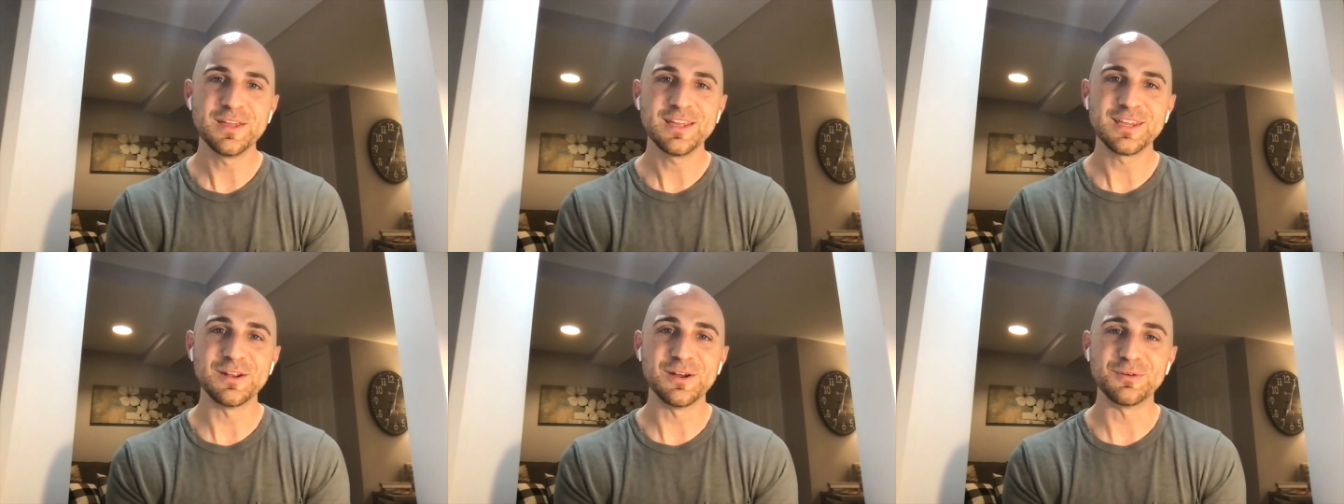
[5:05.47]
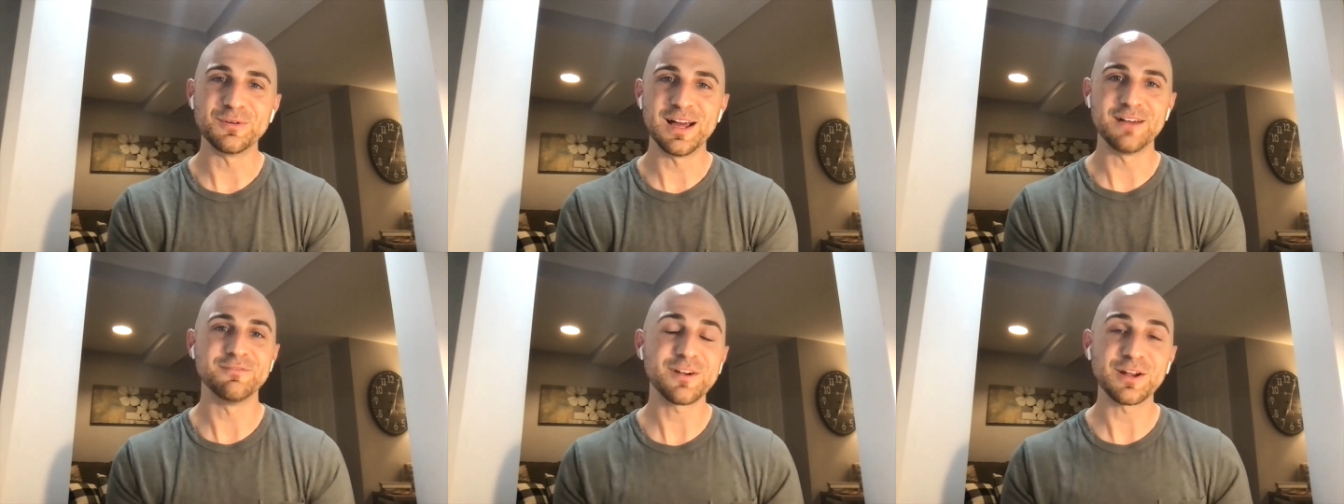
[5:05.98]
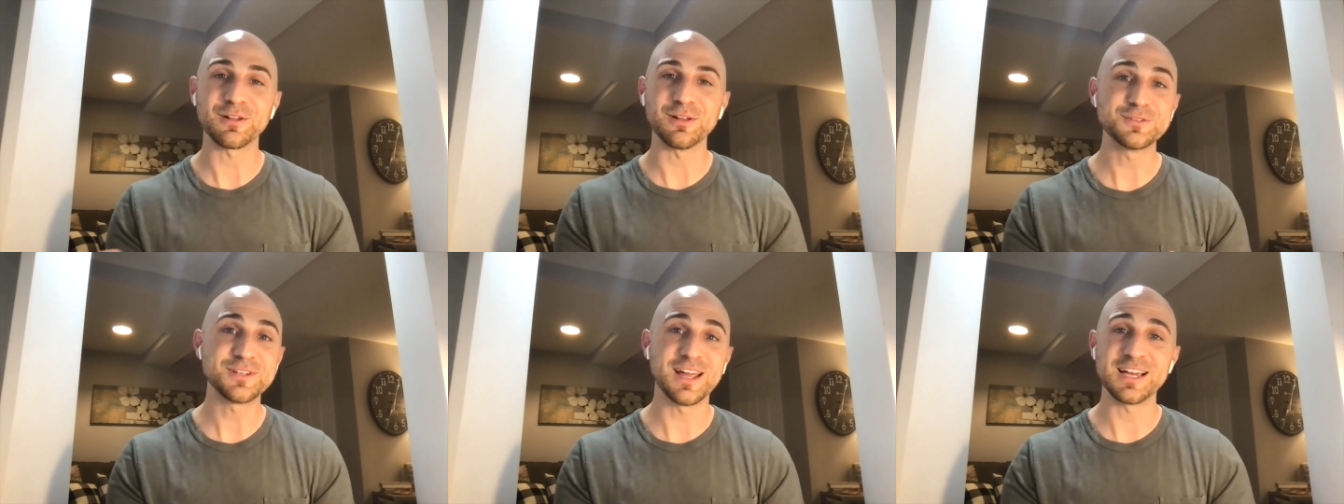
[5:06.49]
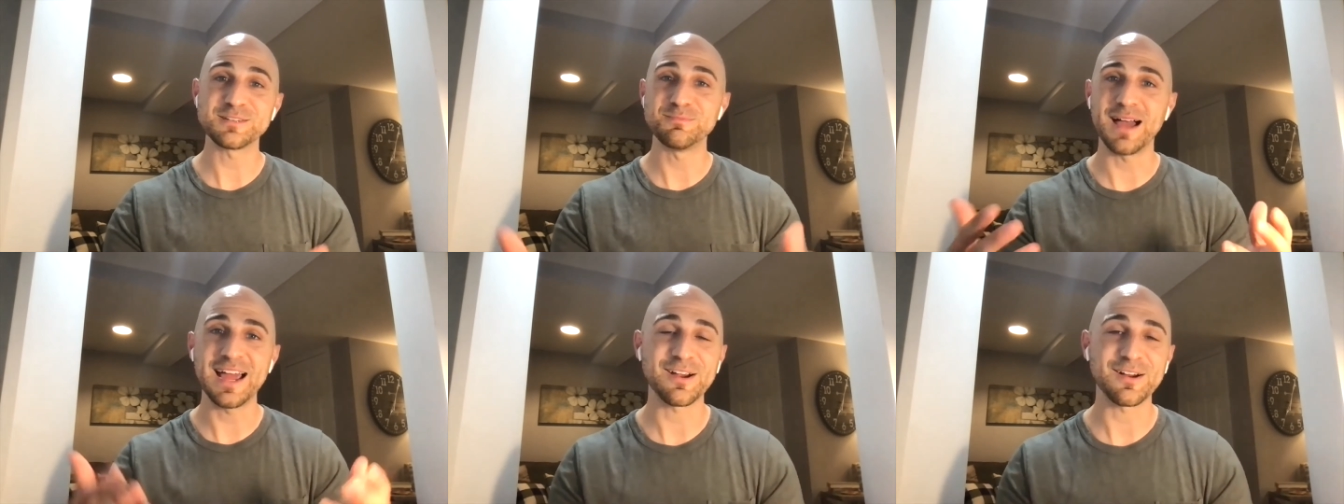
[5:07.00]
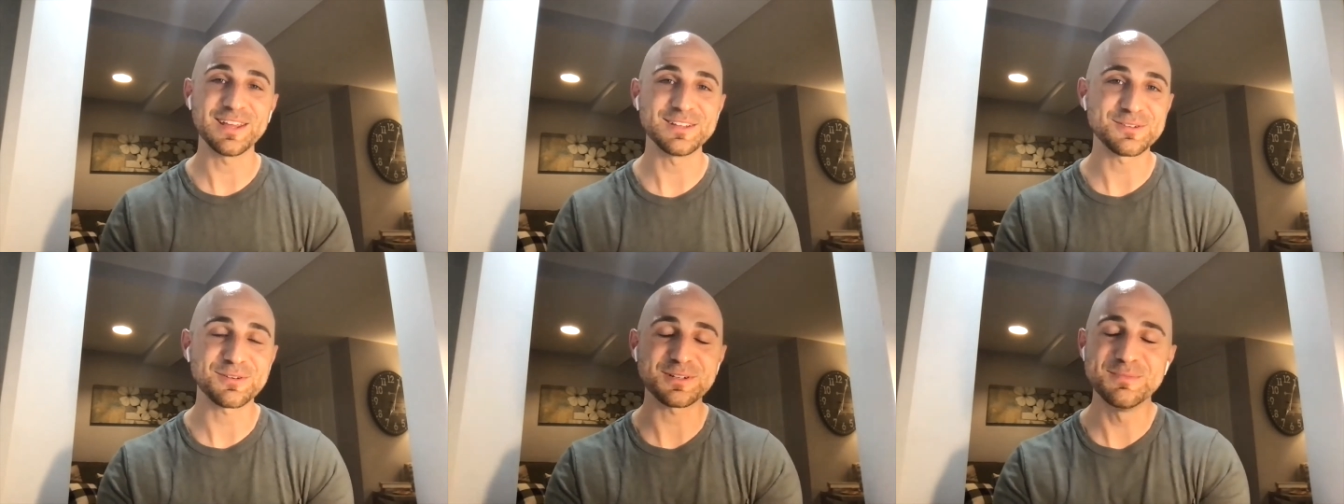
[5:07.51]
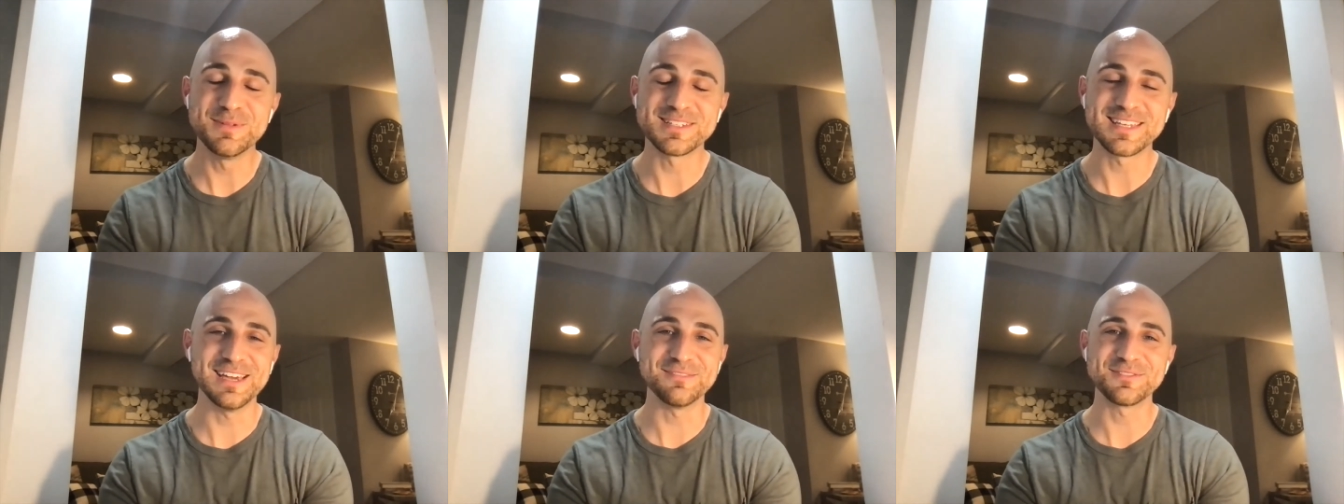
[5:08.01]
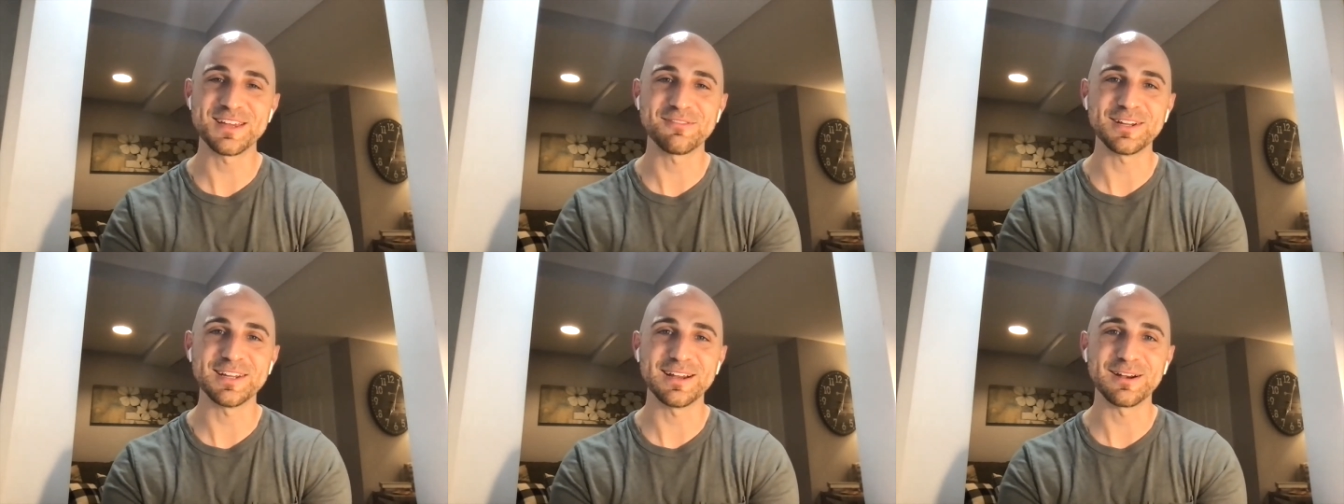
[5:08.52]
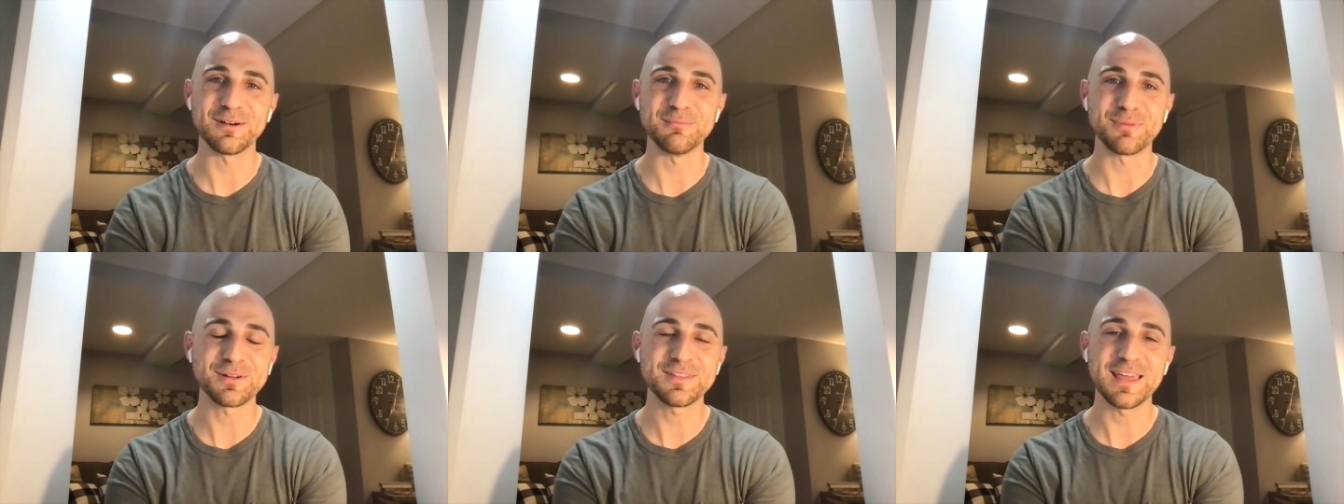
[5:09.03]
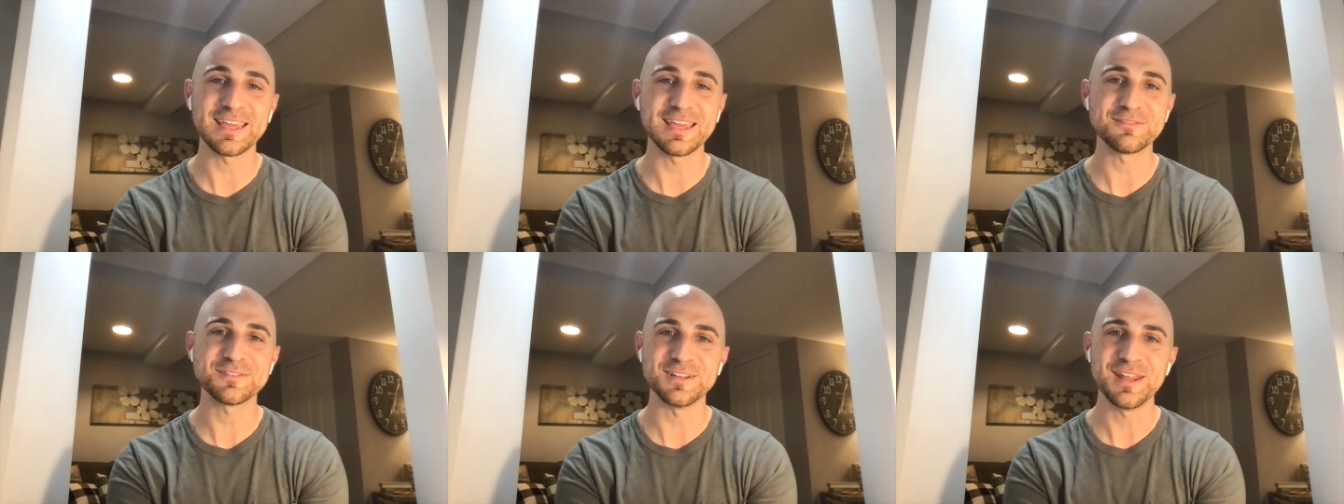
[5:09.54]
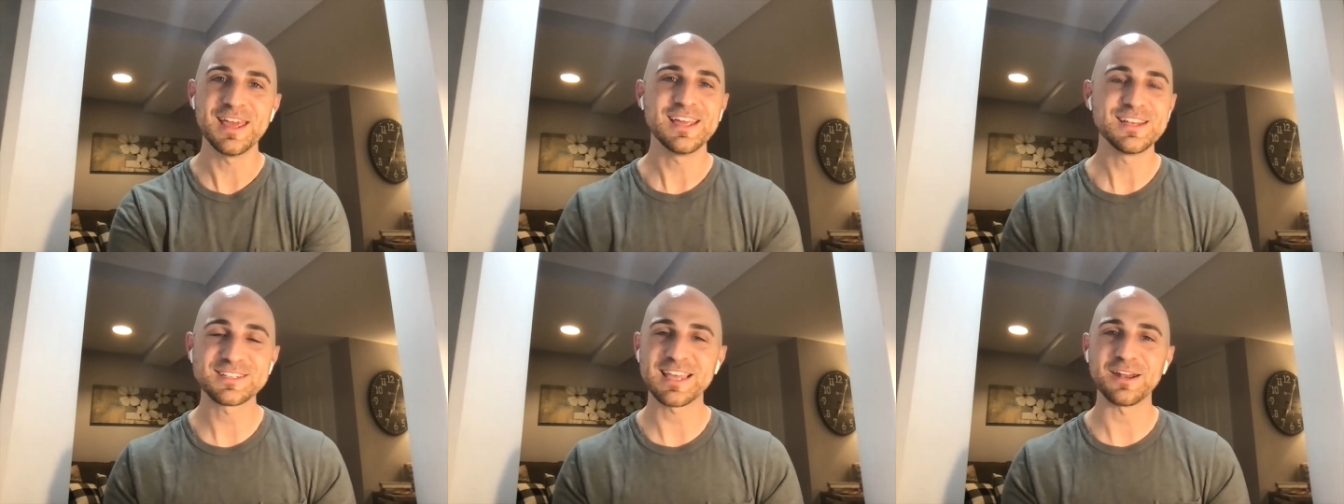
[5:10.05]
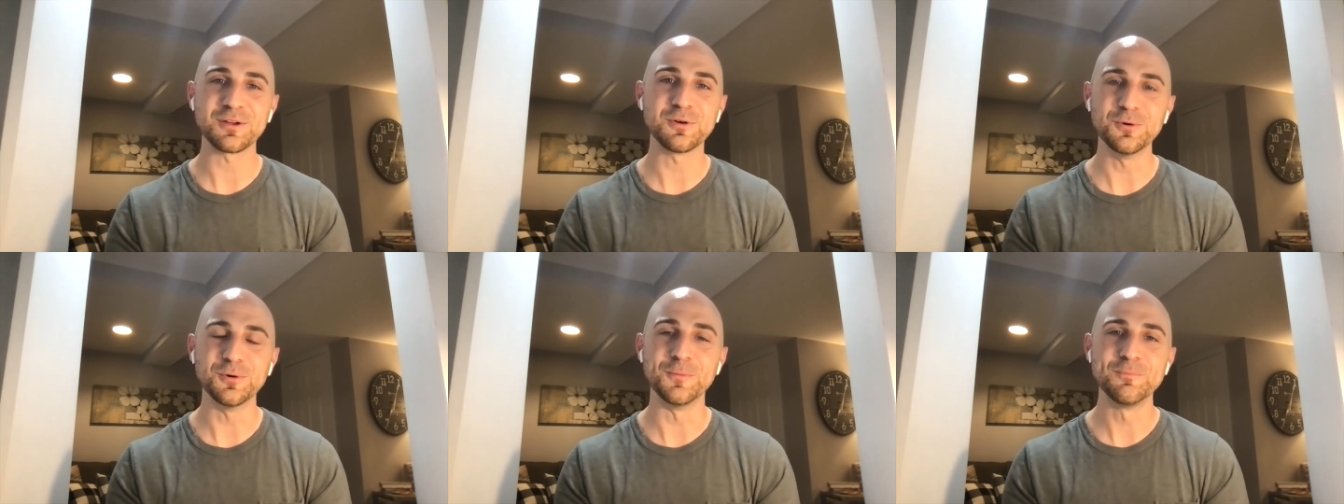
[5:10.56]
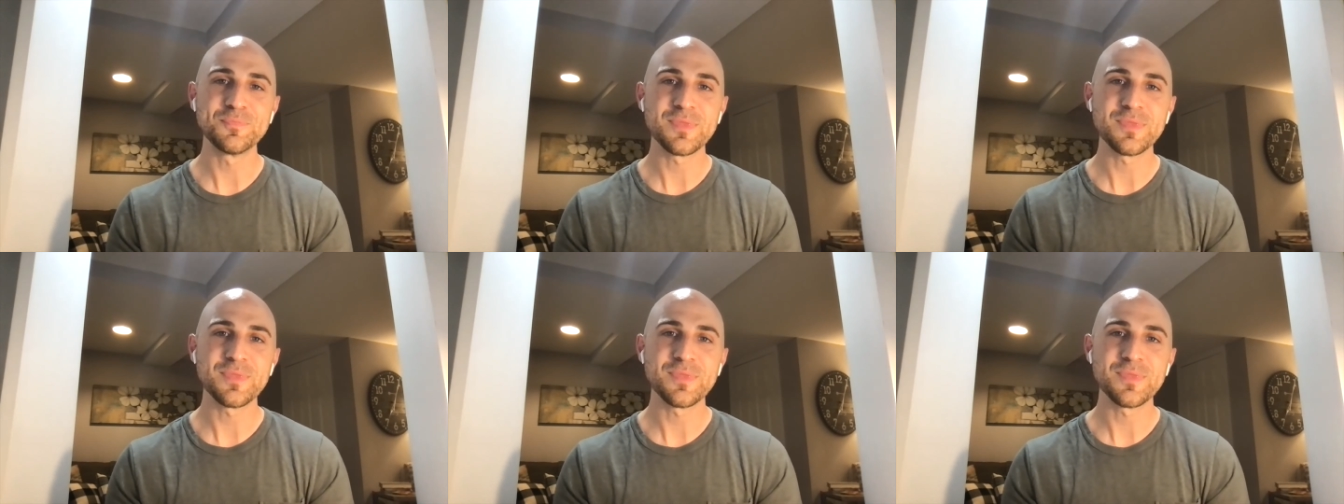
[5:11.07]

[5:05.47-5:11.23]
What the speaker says: very close to us, buying our kids Christmas gifts every year and birthday gifts, and just kind of cool.